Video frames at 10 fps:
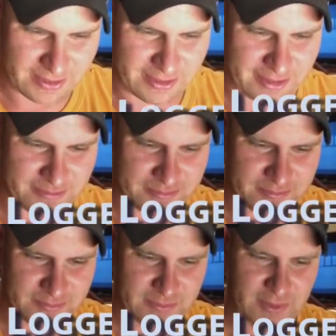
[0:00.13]
Yep.
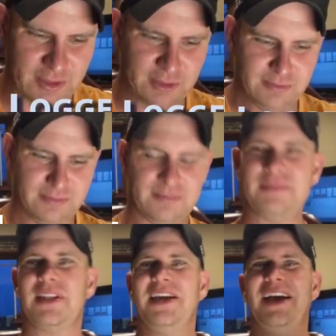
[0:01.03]

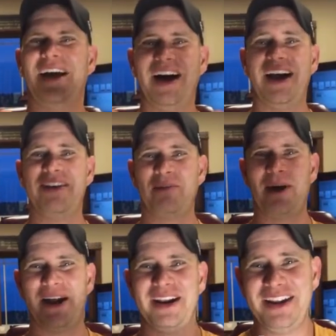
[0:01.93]
Hi,
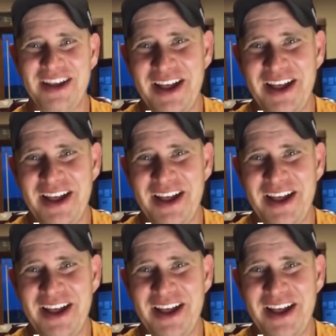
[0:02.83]
everybody.